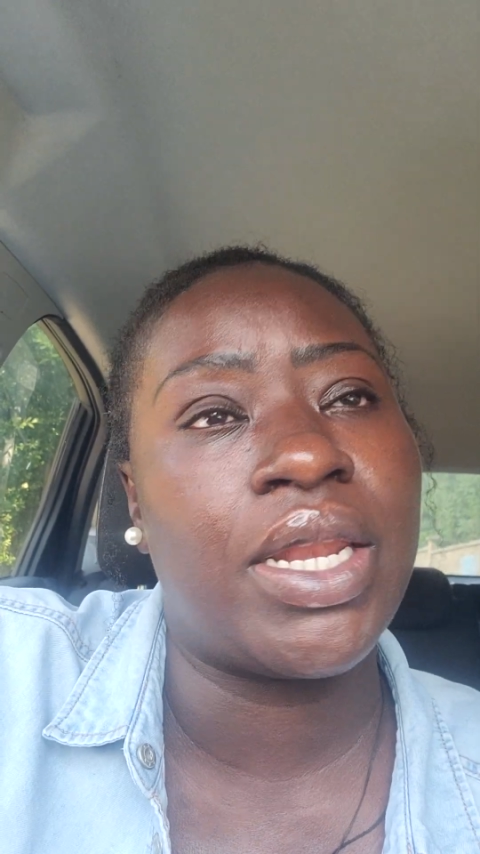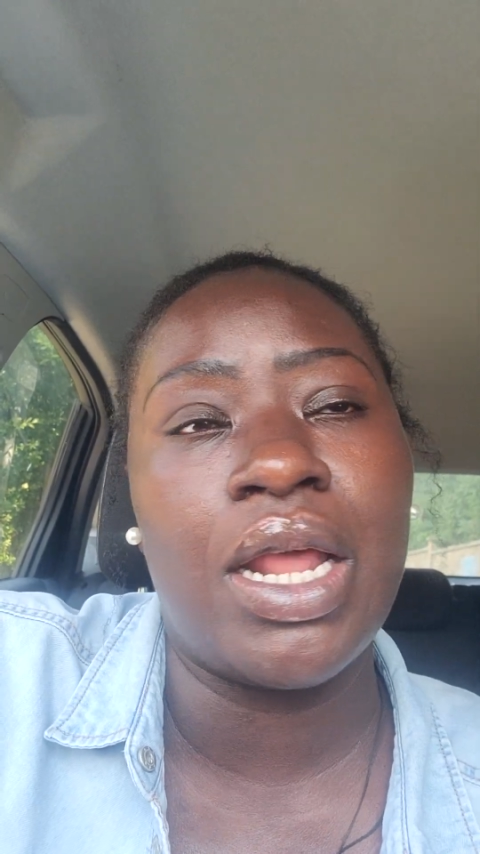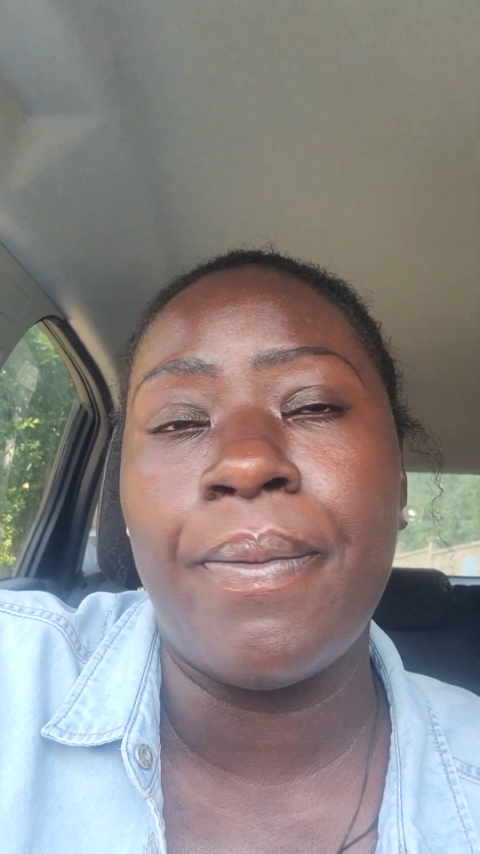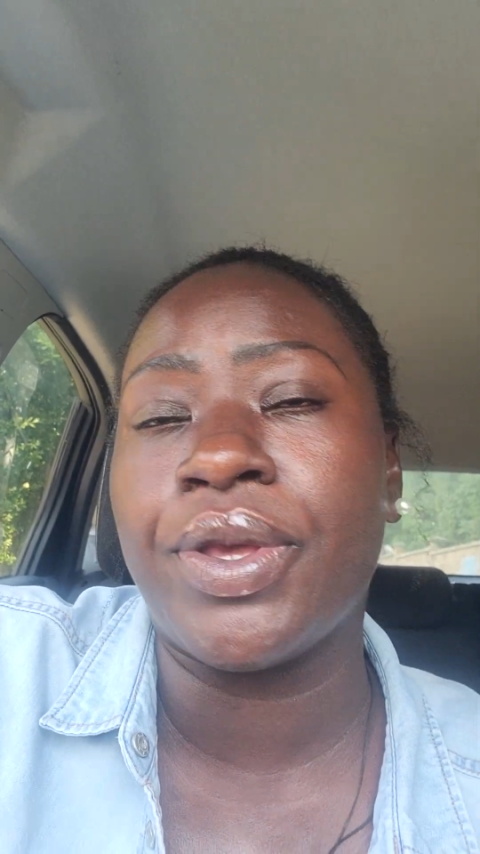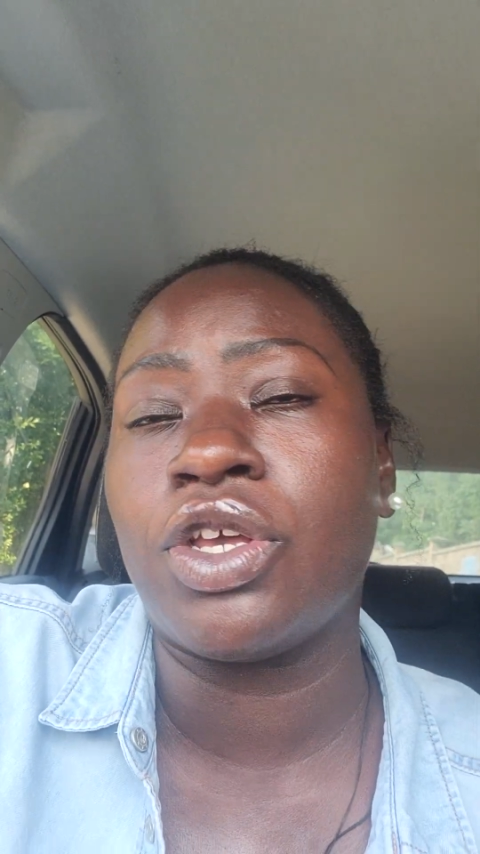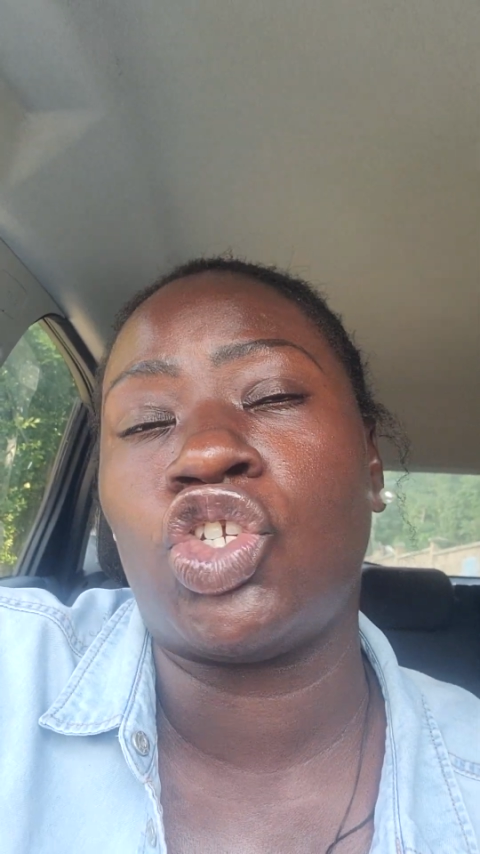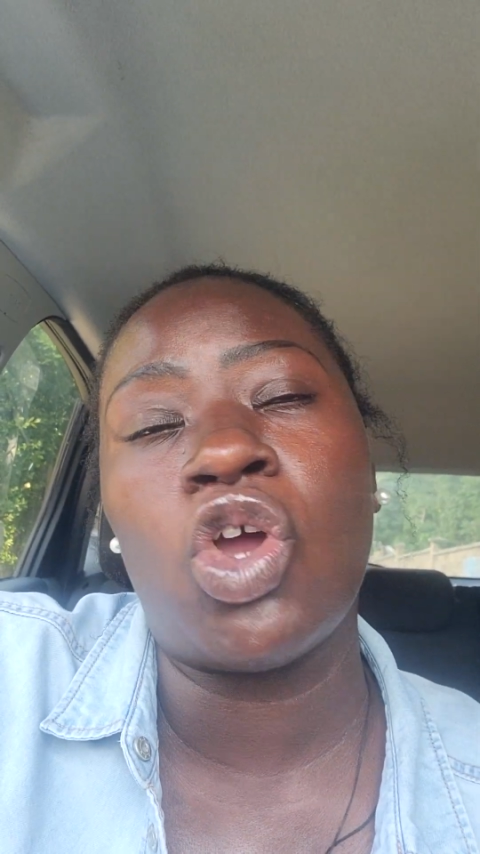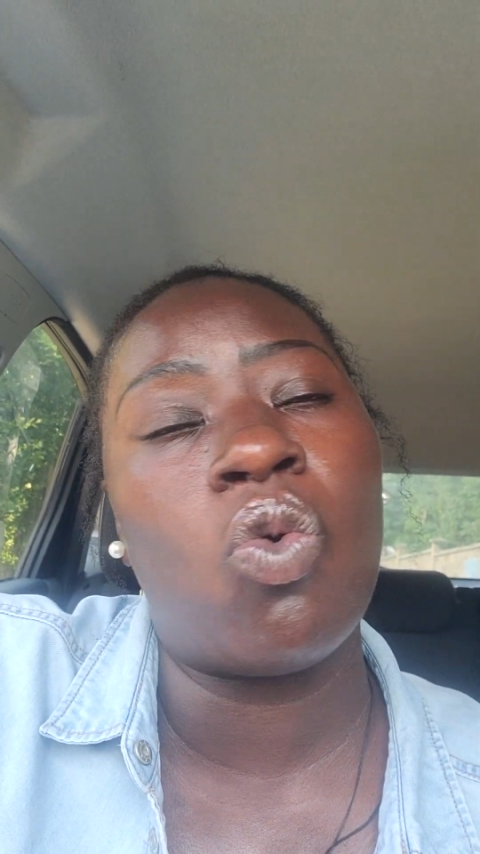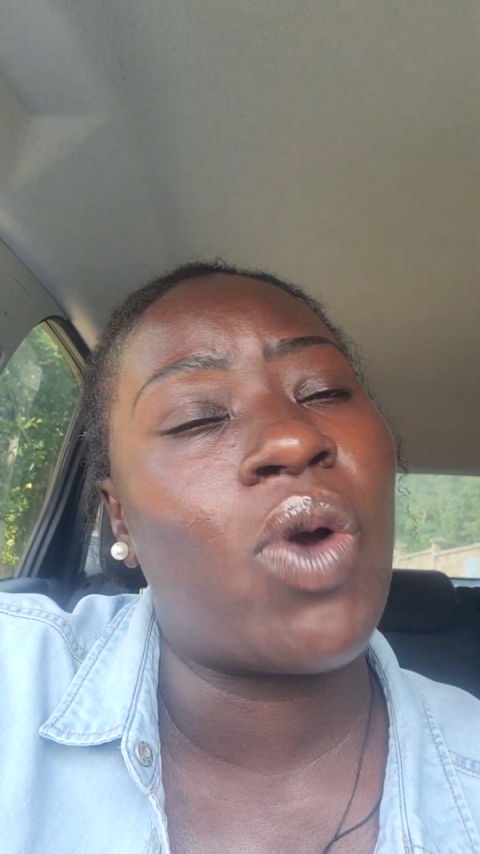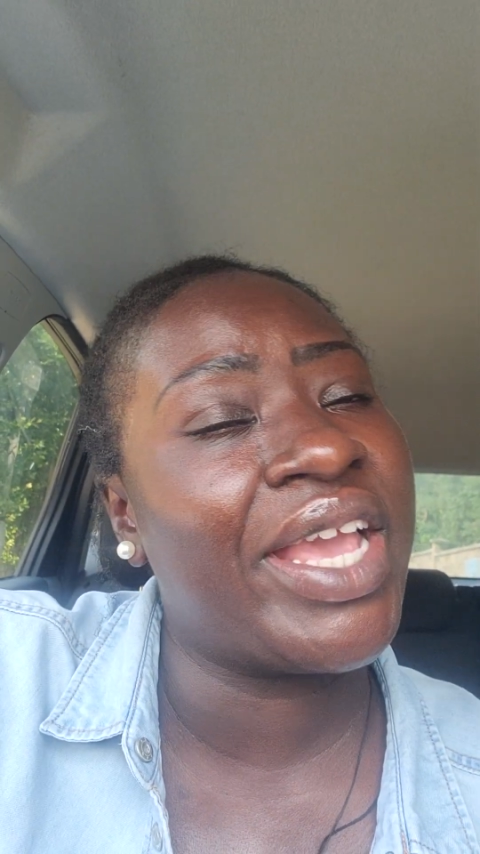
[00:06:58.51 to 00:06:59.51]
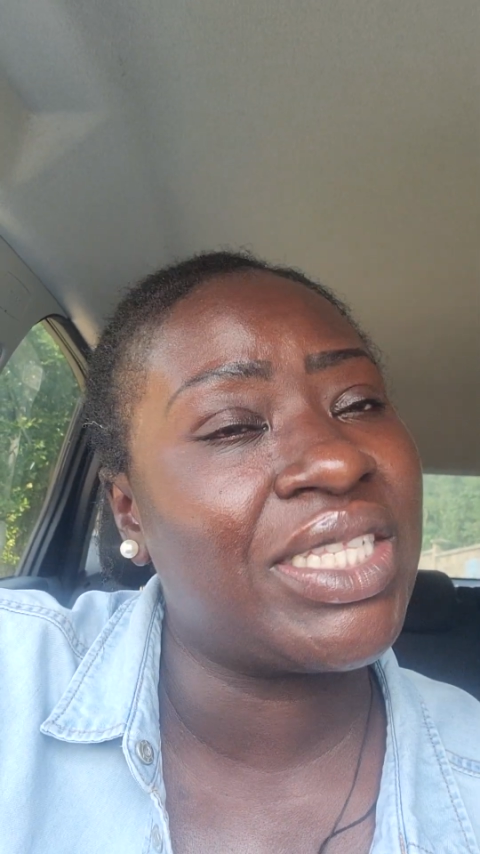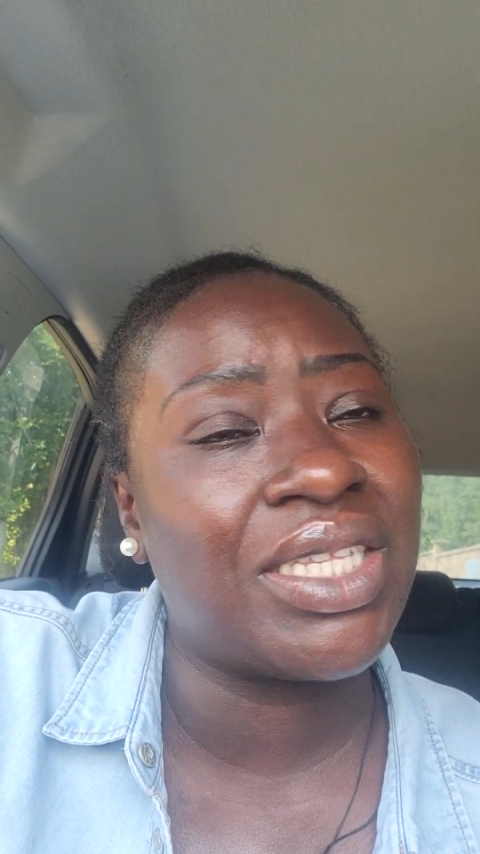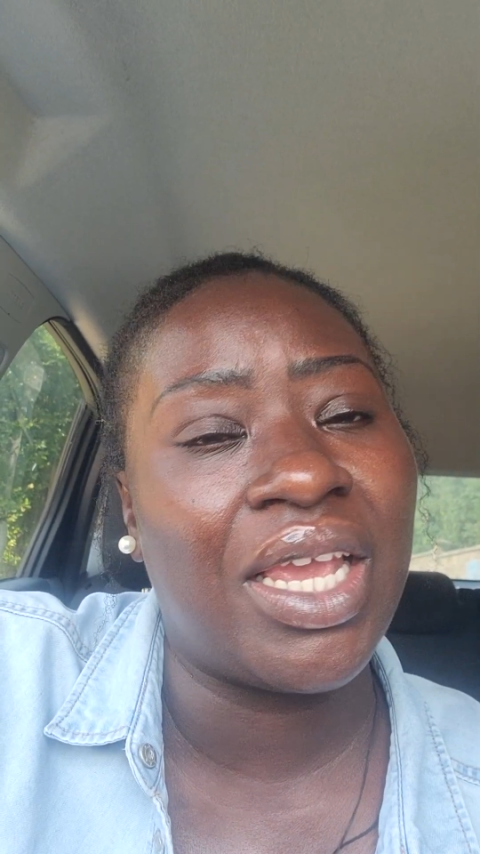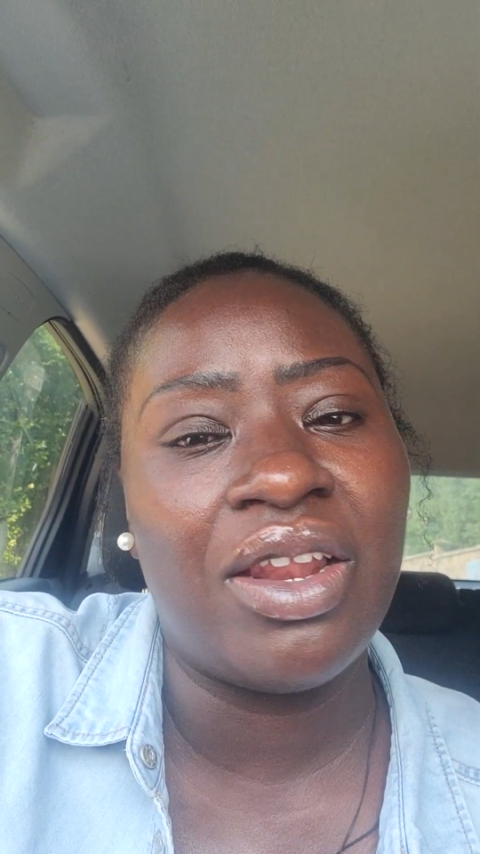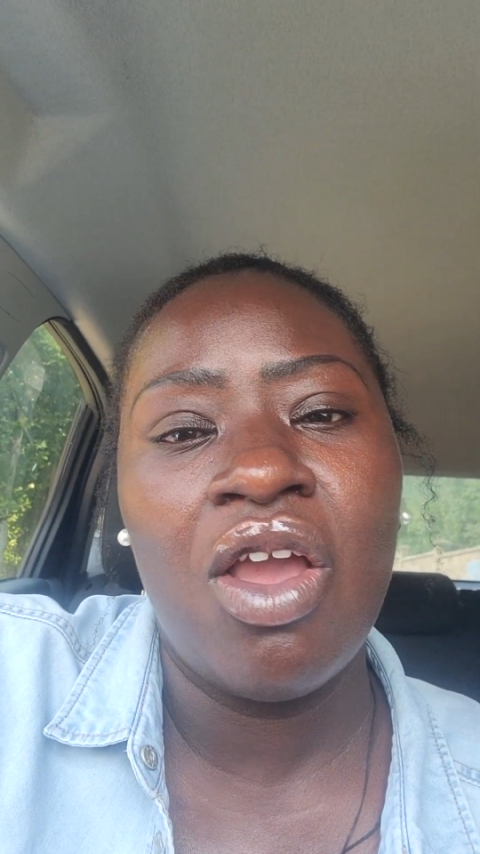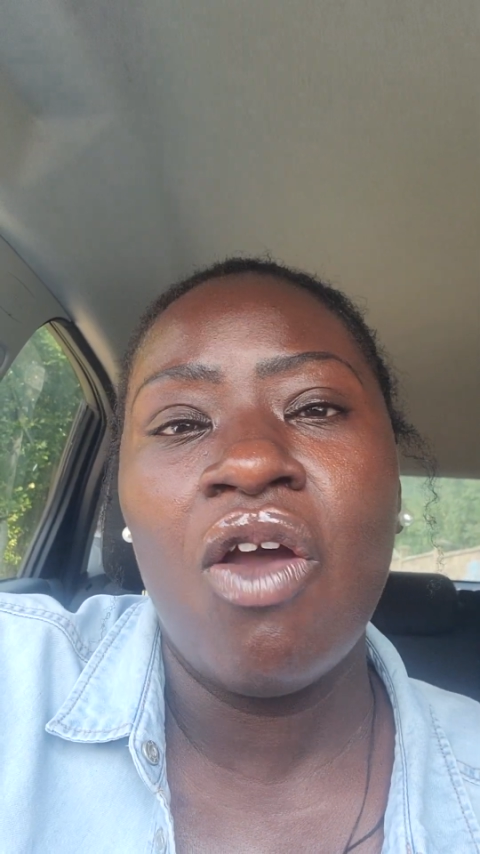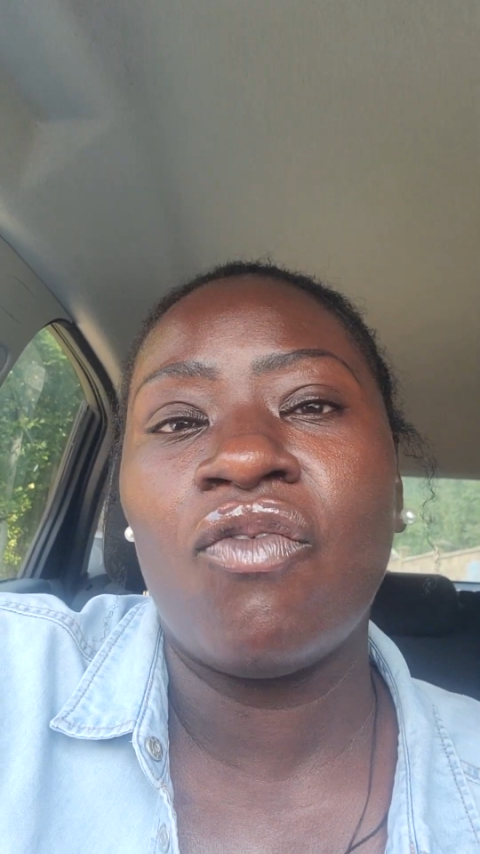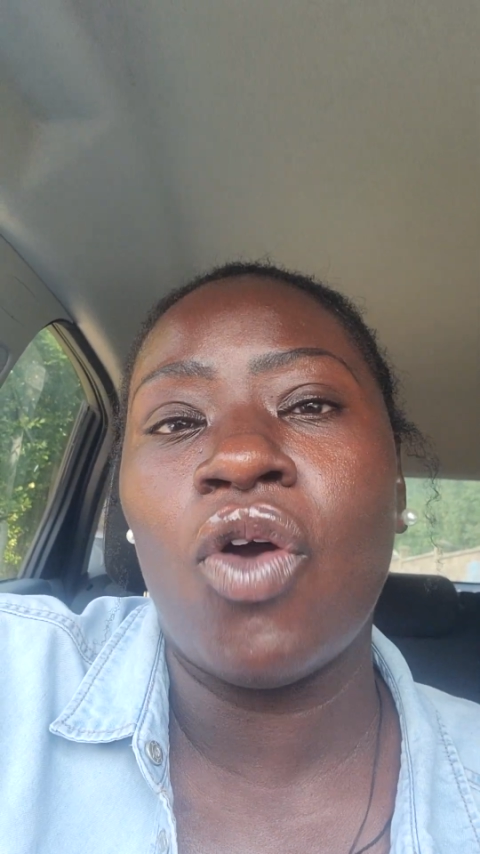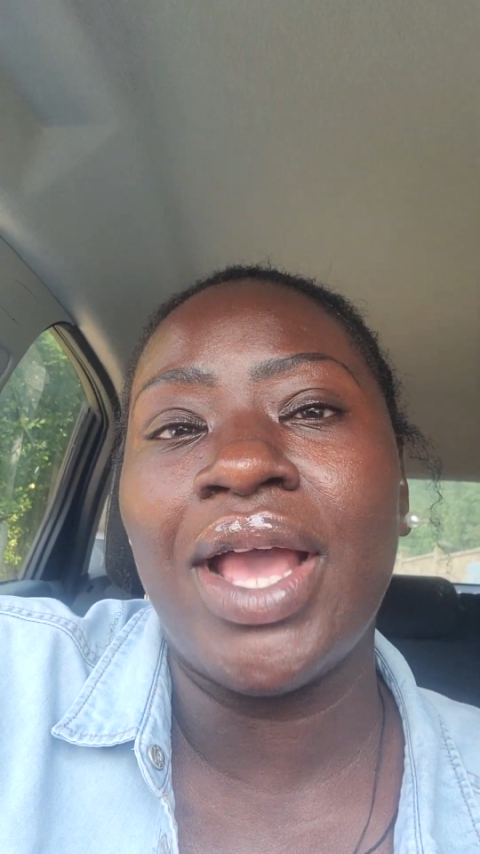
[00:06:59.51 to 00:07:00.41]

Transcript: now because you're waiting for